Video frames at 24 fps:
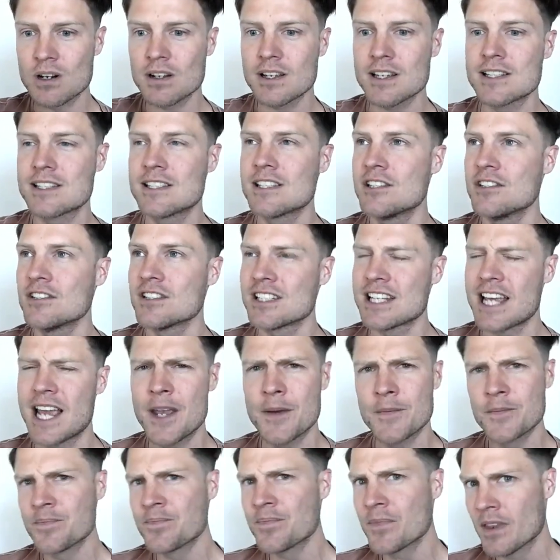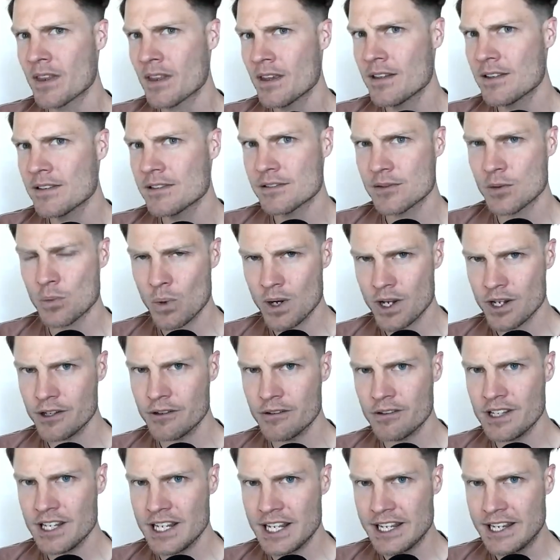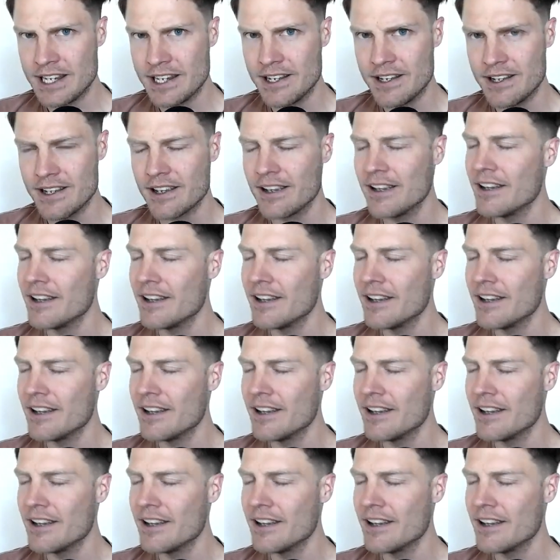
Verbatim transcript: is you'll say, so what do you need?